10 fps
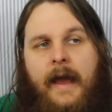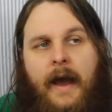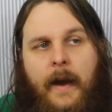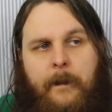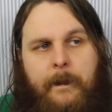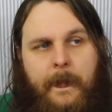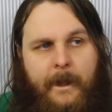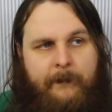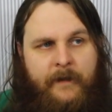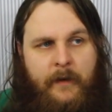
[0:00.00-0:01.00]
um,
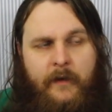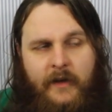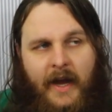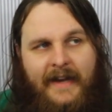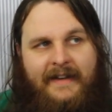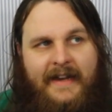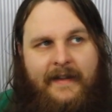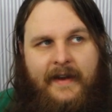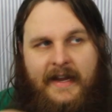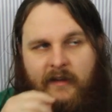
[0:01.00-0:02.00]
there is an
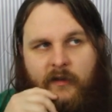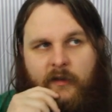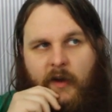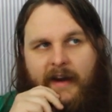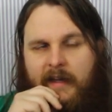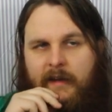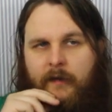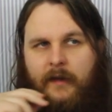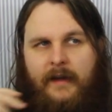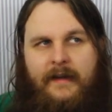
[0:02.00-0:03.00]
idea that each cycle
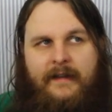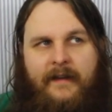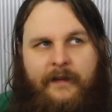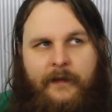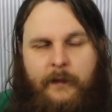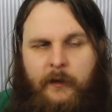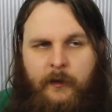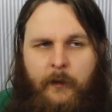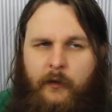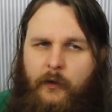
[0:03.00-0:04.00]
is slightly different,
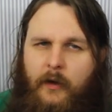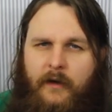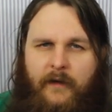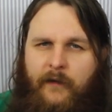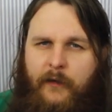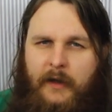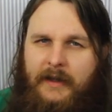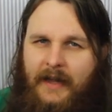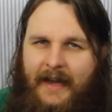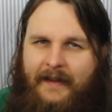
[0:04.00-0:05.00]
which I'm not sure if I
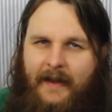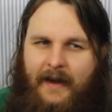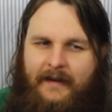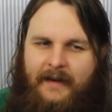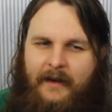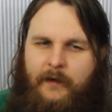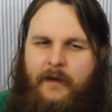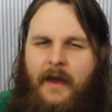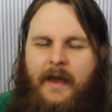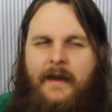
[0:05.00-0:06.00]
fully like that idea
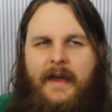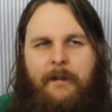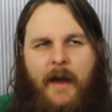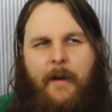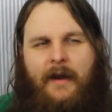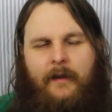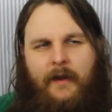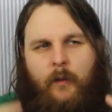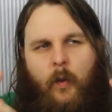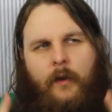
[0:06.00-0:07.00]
because in my mind it's
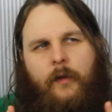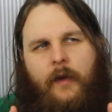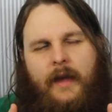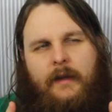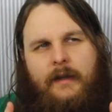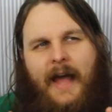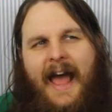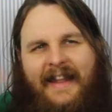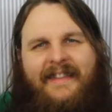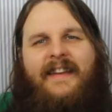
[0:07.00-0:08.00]
like one cycle
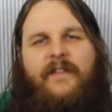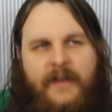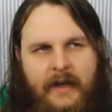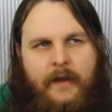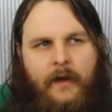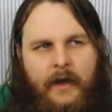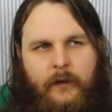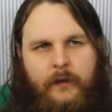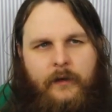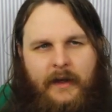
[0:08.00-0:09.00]
and infinity cycles.